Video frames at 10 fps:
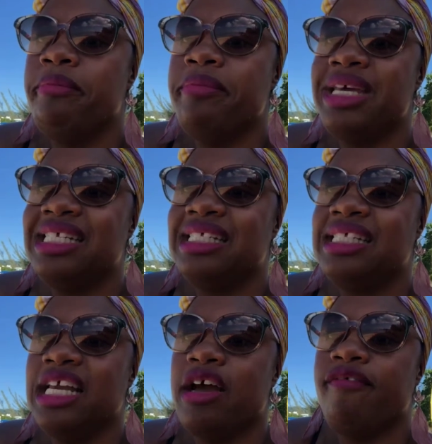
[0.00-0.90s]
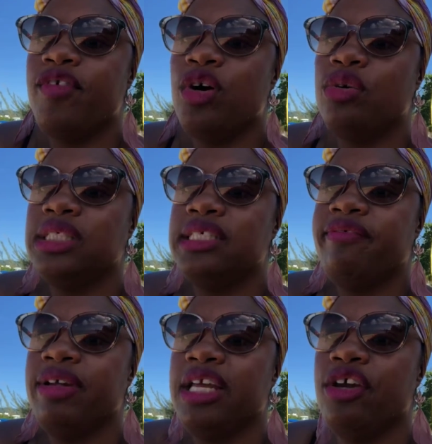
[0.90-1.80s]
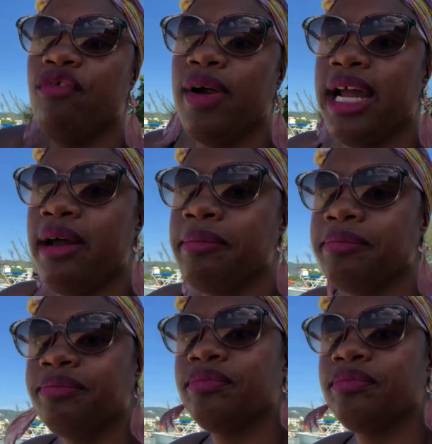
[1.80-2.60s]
Miss CFO, Tiffany Graham.